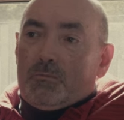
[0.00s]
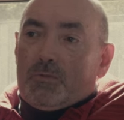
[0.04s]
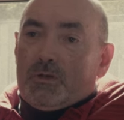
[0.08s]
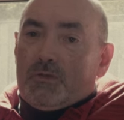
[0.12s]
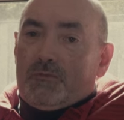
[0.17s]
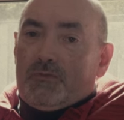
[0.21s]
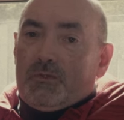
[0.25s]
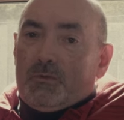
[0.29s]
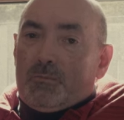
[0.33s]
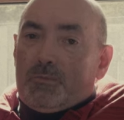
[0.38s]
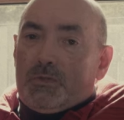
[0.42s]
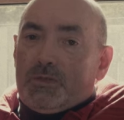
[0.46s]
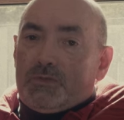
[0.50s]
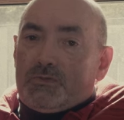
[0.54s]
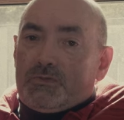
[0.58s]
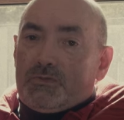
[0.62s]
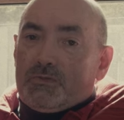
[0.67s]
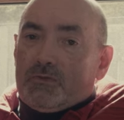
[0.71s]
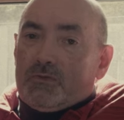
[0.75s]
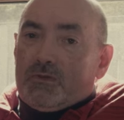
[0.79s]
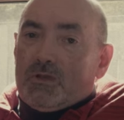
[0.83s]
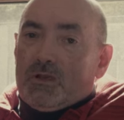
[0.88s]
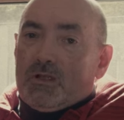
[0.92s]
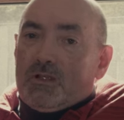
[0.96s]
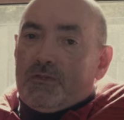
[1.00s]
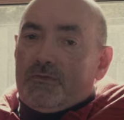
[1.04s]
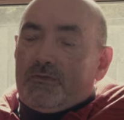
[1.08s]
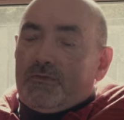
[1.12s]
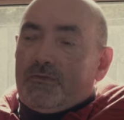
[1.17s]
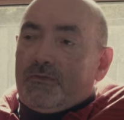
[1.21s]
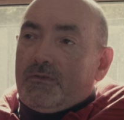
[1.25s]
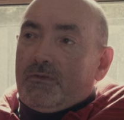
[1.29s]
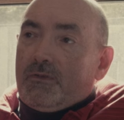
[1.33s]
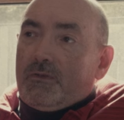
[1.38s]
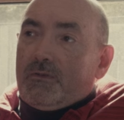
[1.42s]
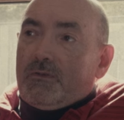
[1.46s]
But if you pissed her
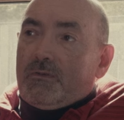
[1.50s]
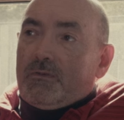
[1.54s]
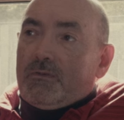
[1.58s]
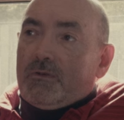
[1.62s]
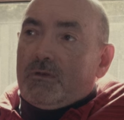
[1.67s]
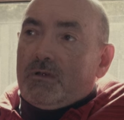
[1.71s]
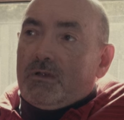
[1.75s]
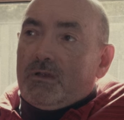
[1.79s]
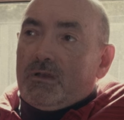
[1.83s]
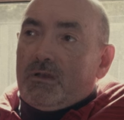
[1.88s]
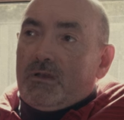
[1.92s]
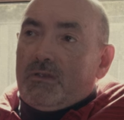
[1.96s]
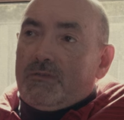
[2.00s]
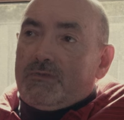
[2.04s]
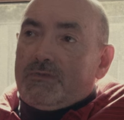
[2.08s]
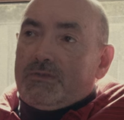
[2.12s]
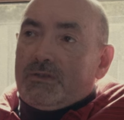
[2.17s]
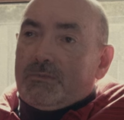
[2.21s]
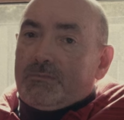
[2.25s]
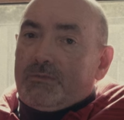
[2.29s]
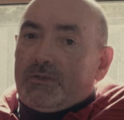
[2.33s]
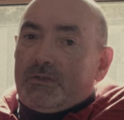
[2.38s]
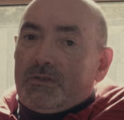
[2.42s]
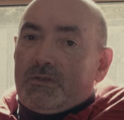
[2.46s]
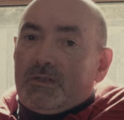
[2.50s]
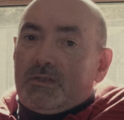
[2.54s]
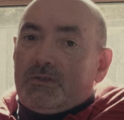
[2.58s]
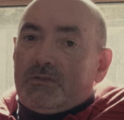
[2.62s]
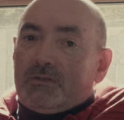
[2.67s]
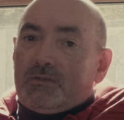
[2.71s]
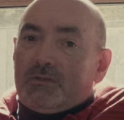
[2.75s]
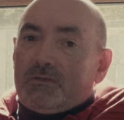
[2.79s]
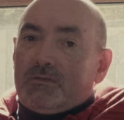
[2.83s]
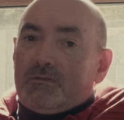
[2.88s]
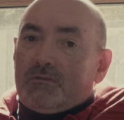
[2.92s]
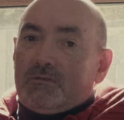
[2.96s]
off, or if something
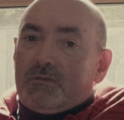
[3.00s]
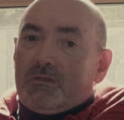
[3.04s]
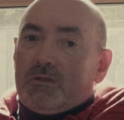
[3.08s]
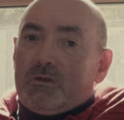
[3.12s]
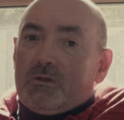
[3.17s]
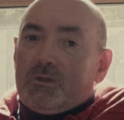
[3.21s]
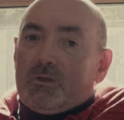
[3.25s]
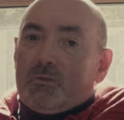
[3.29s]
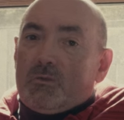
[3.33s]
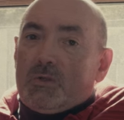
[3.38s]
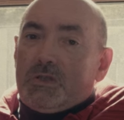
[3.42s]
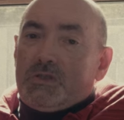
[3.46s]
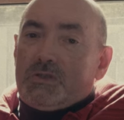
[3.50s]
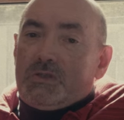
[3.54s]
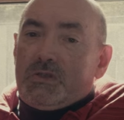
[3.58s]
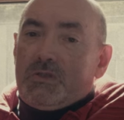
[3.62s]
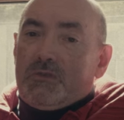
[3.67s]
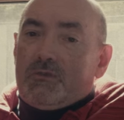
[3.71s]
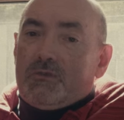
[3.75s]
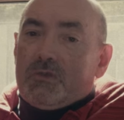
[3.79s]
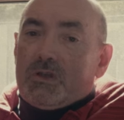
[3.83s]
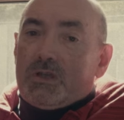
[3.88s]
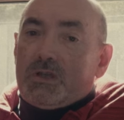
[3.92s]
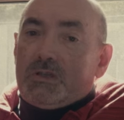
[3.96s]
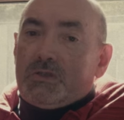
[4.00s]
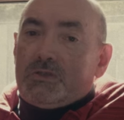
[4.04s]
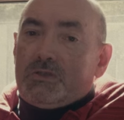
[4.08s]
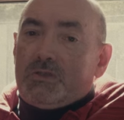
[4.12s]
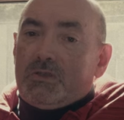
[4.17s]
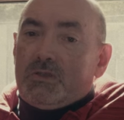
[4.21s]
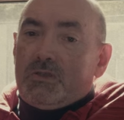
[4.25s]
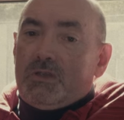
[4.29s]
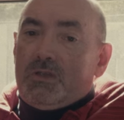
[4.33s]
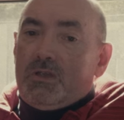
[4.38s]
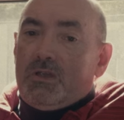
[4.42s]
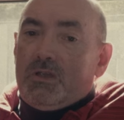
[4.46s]
didn't go the way she thought it
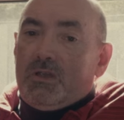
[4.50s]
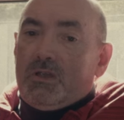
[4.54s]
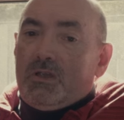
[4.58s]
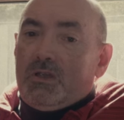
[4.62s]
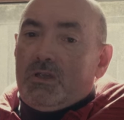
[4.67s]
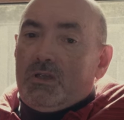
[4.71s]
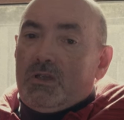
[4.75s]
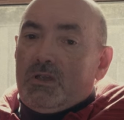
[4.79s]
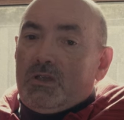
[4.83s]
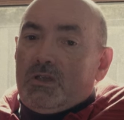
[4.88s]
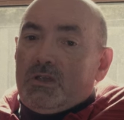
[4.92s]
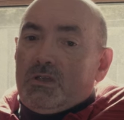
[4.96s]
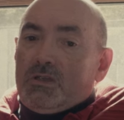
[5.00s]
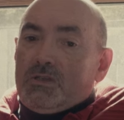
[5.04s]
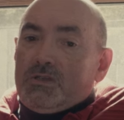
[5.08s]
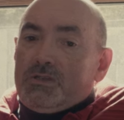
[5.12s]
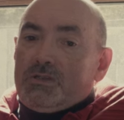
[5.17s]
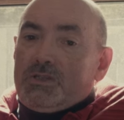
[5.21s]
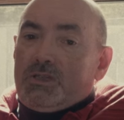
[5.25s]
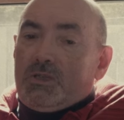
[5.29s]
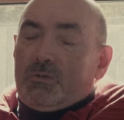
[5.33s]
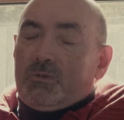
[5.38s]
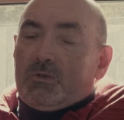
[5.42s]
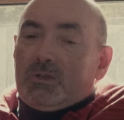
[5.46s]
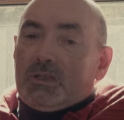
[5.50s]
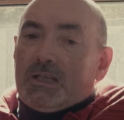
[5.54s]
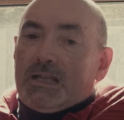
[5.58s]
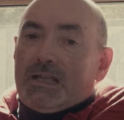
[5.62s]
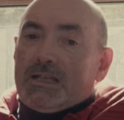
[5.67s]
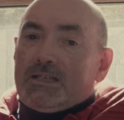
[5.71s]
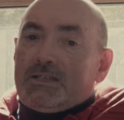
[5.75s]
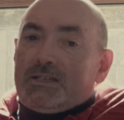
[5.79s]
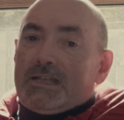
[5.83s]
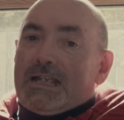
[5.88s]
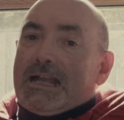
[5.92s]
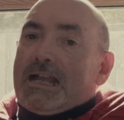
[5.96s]
should, she would
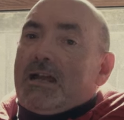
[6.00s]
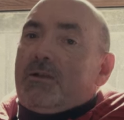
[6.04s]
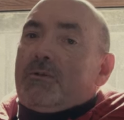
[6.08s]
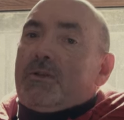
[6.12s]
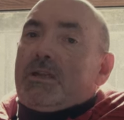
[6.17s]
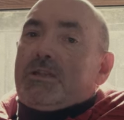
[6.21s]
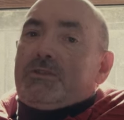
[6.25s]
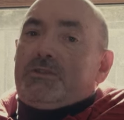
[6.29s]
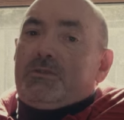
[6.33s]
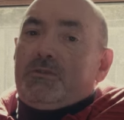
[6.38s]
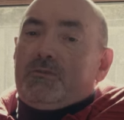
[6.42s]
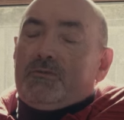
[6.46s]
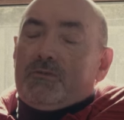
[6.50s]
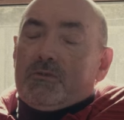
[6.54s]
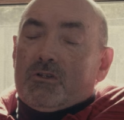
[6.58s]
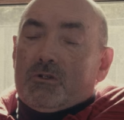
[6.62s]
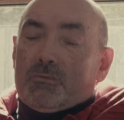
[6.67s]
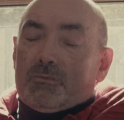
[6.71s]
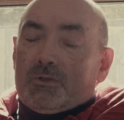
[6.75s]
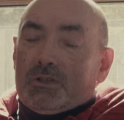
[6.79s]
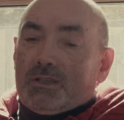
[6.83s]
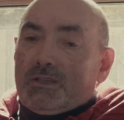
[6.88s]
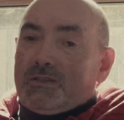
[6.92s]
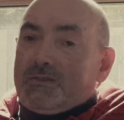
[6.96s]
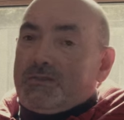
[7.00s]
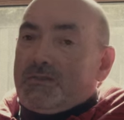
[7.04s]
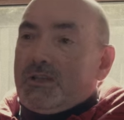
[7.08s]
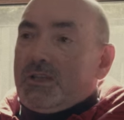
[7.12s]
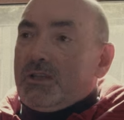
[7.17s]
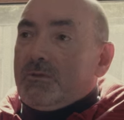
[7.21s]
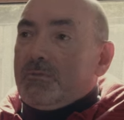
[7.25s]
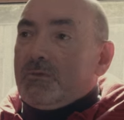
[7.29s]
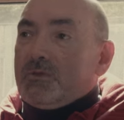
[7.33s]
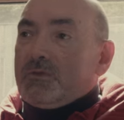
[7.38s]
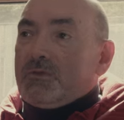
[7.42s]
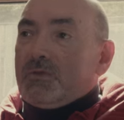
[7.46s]
lash out at you verbally and
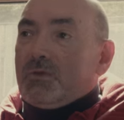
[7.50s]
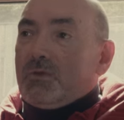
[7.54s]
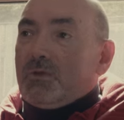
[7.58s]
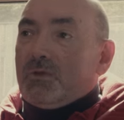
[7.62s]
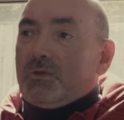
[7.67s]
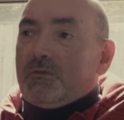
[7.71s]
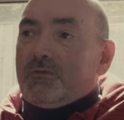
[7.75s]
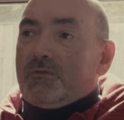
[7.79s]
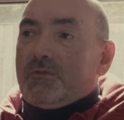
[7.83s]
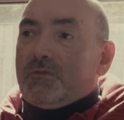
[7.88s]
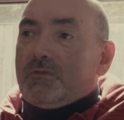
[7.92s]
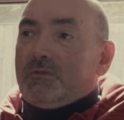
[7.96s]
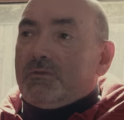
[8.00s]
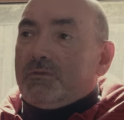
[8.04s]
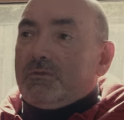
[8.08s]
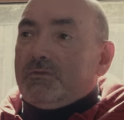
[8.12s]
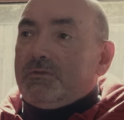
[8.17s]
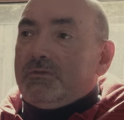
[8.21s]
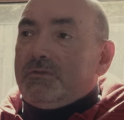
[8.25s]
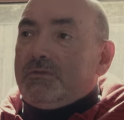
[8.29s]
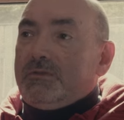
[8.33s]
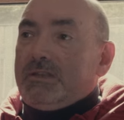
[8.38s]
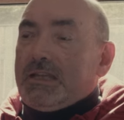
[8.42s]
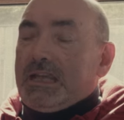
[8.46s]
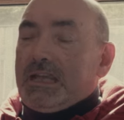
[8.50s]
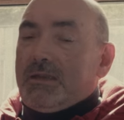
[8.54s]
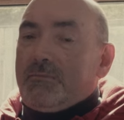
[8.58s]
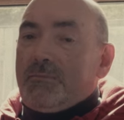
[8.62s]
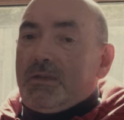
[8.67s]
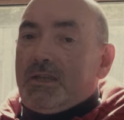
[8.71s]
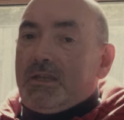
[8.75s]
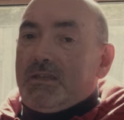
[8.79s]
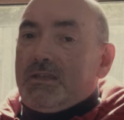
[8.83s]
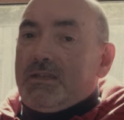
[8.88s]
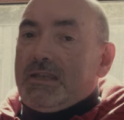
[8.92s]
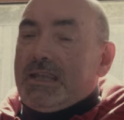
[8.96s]
say the most hurtful,
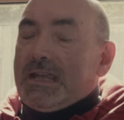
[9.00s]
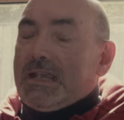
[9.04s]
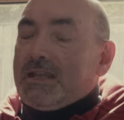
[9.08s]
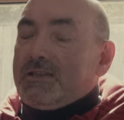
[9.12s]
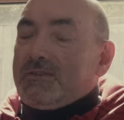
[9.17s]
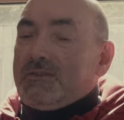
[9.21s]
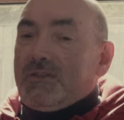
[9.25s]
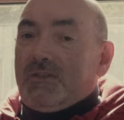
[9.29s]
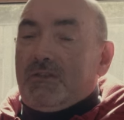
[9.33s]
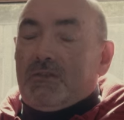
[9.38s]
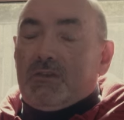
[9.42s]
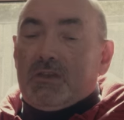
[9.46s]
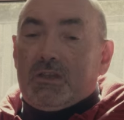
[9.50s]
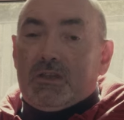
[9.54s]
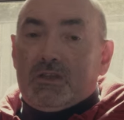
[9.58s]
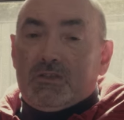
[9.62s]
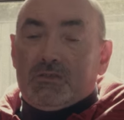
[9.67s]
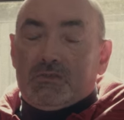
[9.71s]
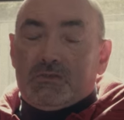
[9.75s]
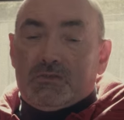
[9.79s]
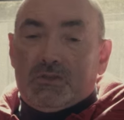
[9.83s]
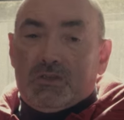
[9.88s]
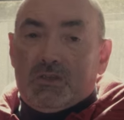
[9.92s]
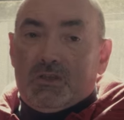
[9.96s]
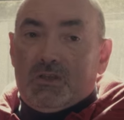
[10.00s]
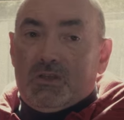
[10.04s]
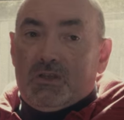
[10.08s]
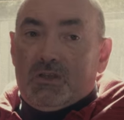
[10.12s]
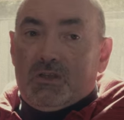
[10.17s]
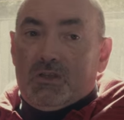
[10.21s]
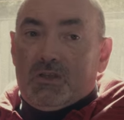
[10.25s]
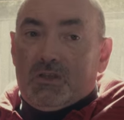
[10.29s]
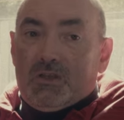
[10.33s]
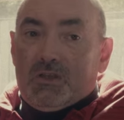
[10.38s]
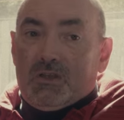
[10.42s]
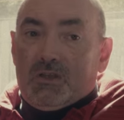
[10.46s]
damning, nasty things
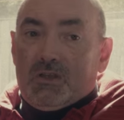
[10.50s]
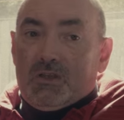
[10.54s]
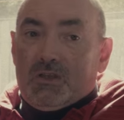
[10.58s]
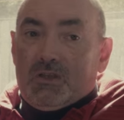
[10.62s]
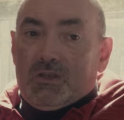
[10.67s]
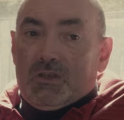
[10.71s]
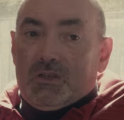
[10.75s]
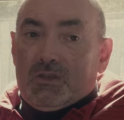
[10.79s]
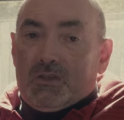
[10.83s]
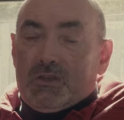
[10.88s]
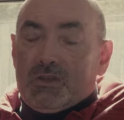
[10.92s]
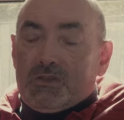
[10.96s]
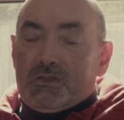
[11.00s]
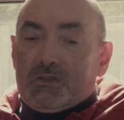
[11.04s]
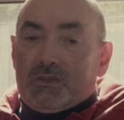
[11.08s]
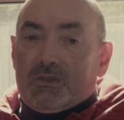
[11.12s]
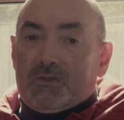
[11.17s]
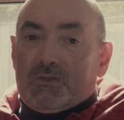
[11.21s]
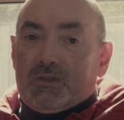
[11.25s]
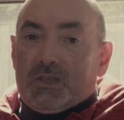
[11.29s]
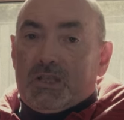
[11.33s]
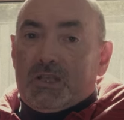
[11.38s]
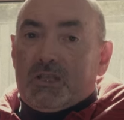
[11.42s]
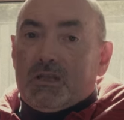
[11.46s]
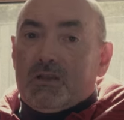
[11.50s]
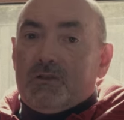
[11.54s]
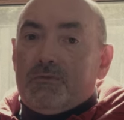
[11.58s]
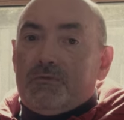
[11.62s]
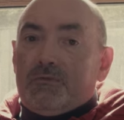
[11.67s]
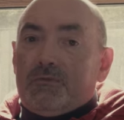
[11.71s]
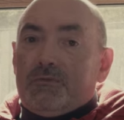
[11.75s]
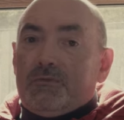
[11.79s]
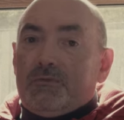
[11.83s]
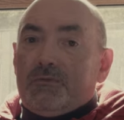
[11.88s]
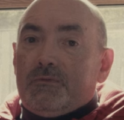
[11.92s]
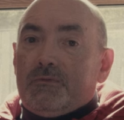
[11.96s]
that you could think
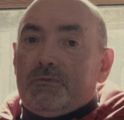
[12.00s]
of.